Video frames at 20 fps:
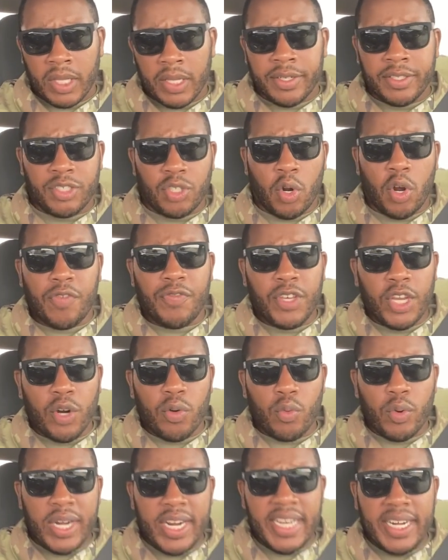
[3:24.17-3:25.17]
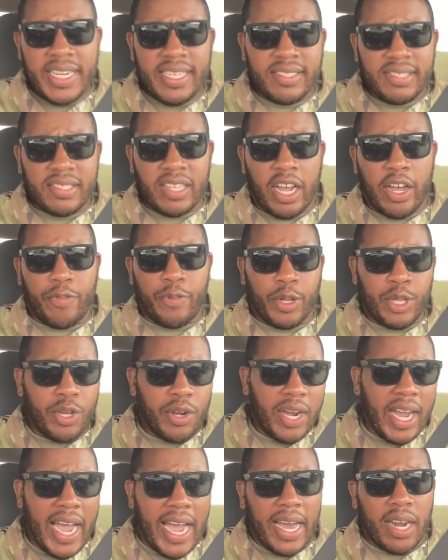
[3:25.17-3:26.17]
So if you're reading stuff and
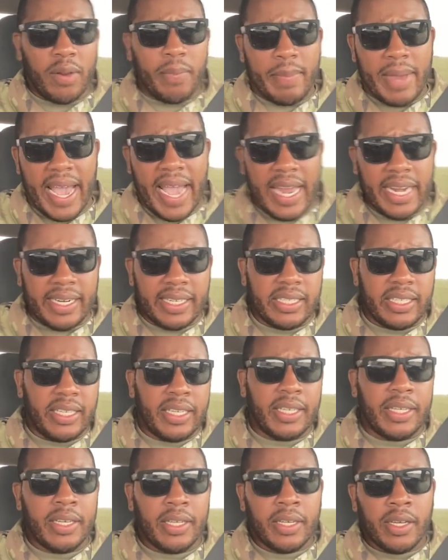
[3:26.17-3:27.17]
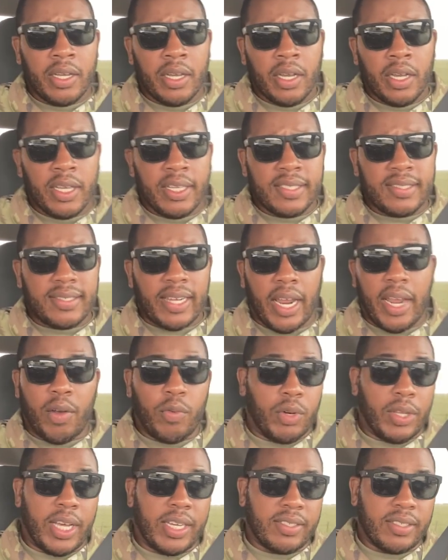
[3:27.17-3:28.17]
you're automatically saying,
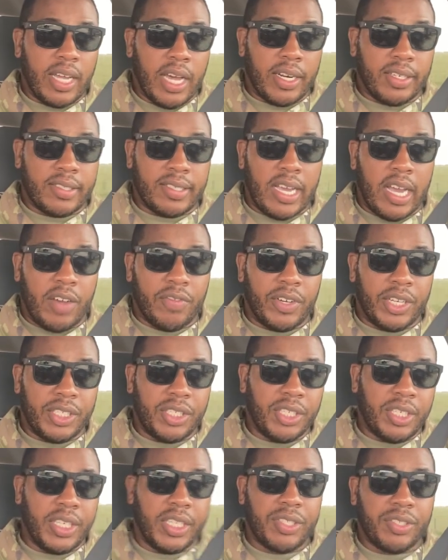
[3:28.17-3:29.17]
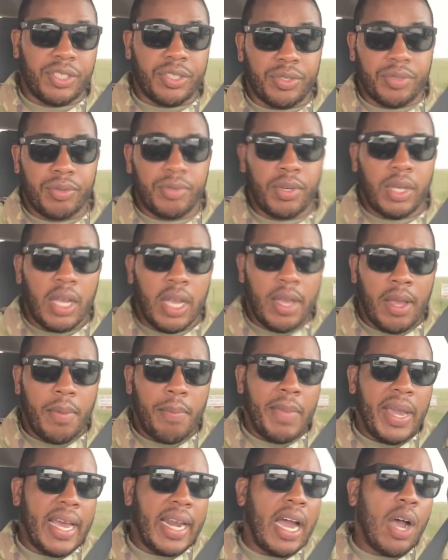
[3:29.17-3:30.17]
well, that's not a salvation issue,
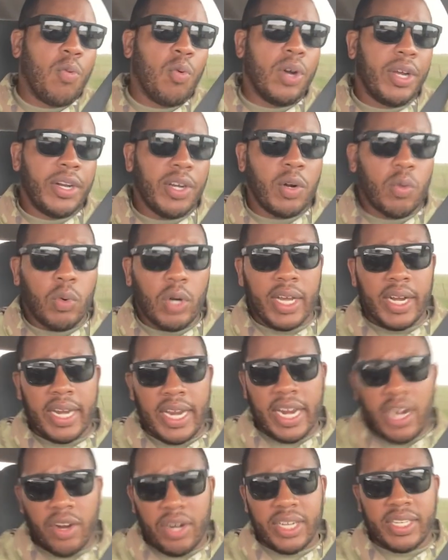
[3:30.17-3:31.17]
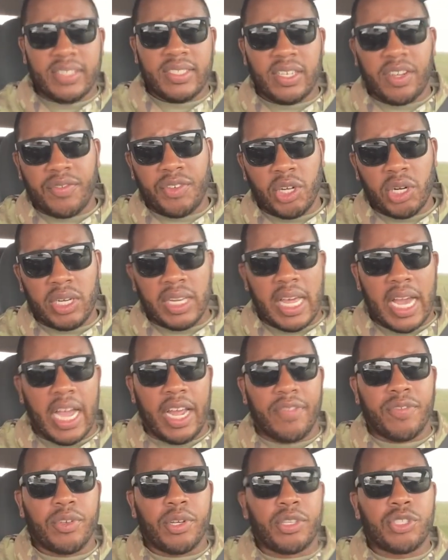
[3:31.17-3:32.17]
man, I wonder what areas of your
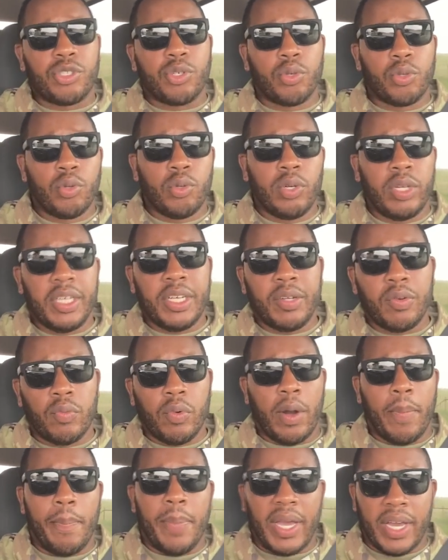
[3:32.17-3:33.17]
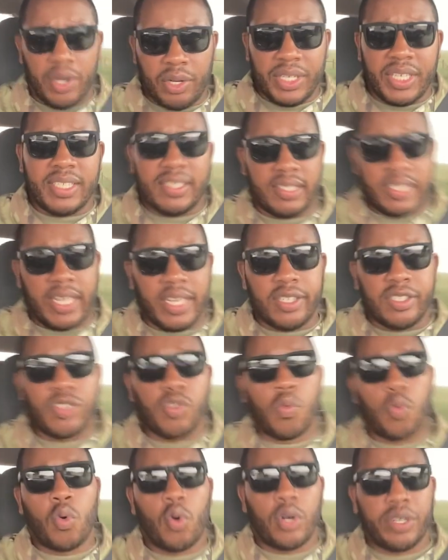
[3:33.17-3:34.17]
life you're truly rebellious in
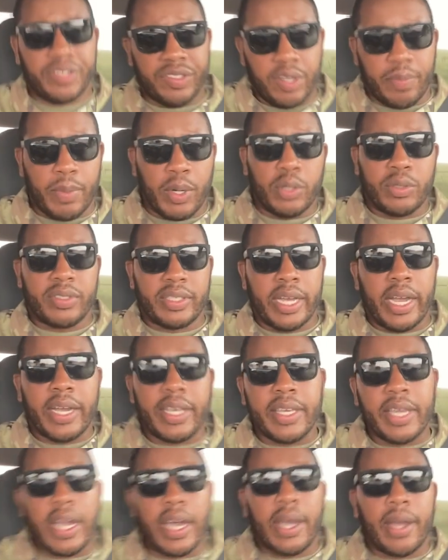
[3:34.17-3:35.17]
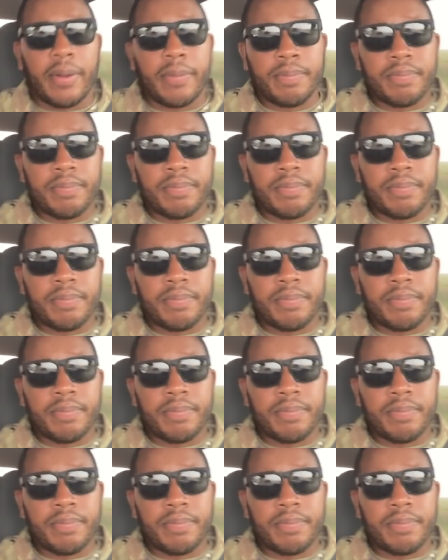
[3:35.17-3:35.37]
towards the Most High Yah.